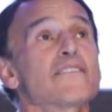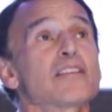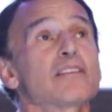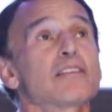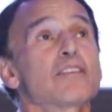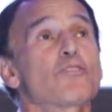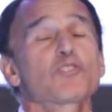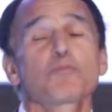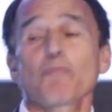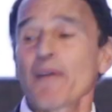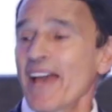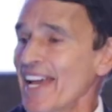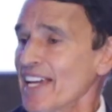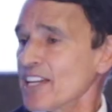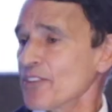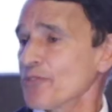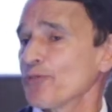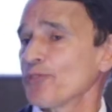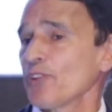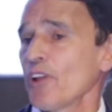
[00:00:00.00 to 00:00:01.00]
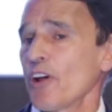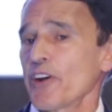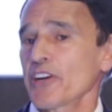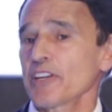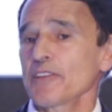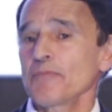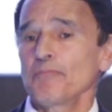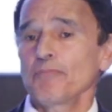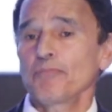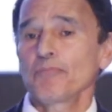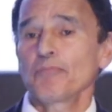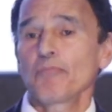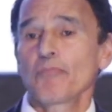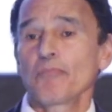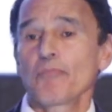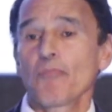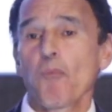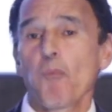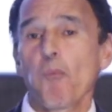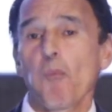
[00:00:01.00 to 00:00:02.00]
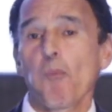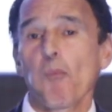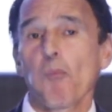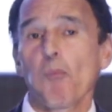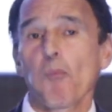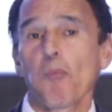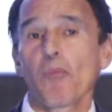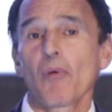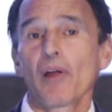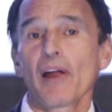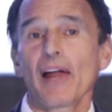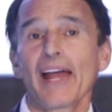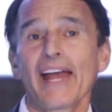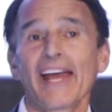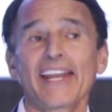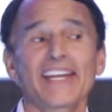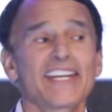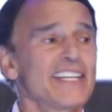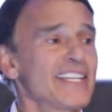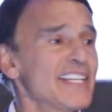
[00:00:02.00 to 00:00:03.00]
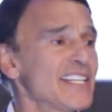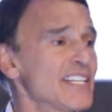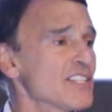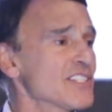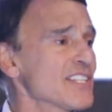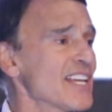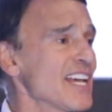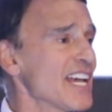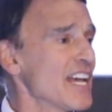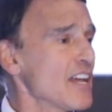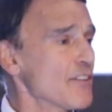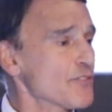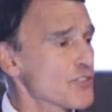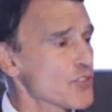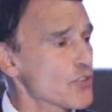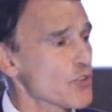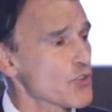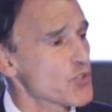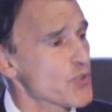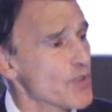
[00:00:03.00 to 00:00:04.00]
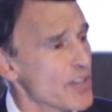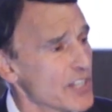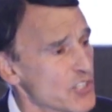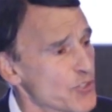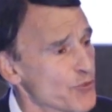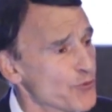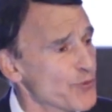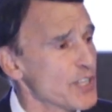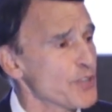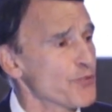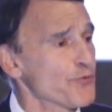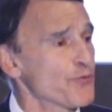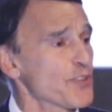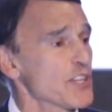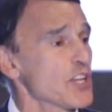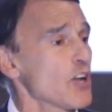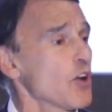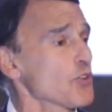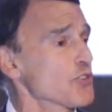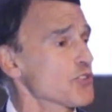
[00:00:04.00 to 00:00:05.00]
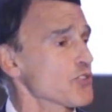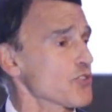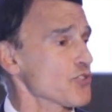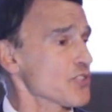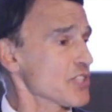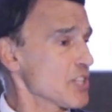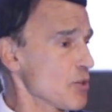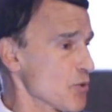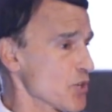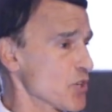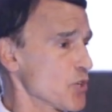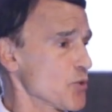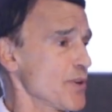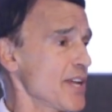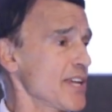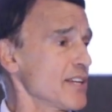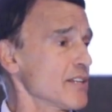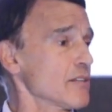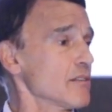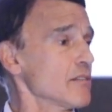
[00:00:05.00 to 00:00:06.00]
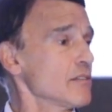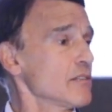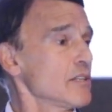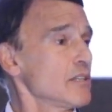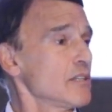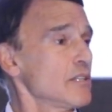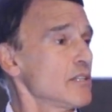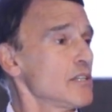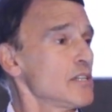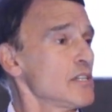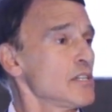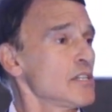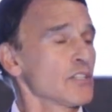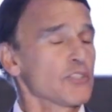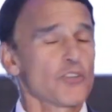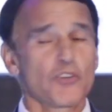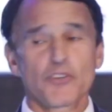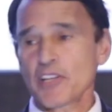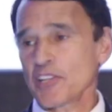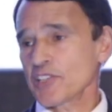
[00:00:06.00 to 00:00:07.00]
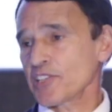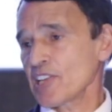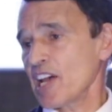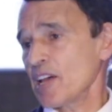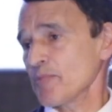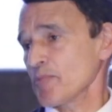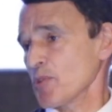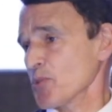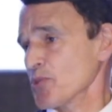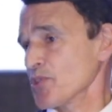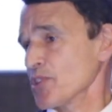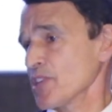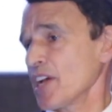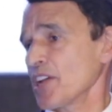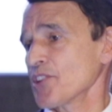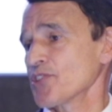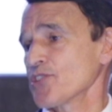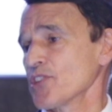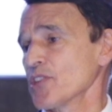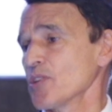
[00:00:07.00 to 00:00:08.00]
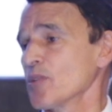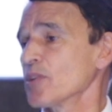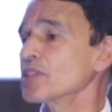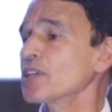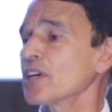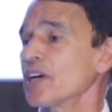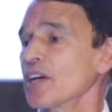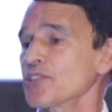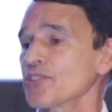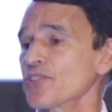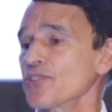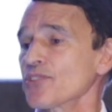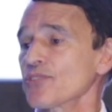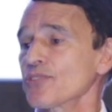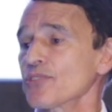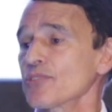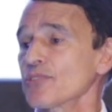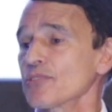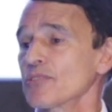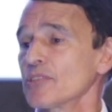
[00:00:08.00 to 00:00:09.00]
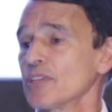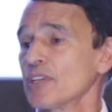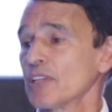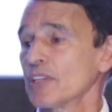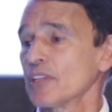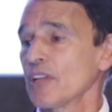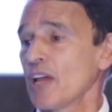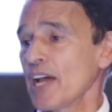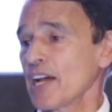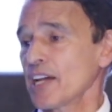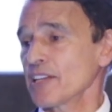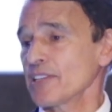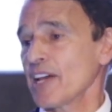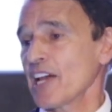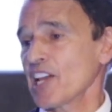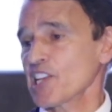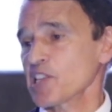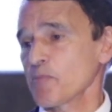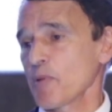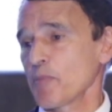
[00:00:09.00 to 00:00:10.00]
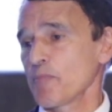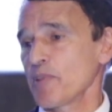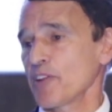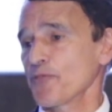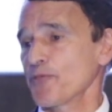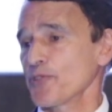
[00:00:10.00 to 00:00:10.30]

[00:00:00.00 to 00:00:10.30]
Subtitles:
He was back in Florida, and he needed to have surgery on his feet for the ulcers that were created. During that time, he was in the ICU unconscious, lying in the hospital bed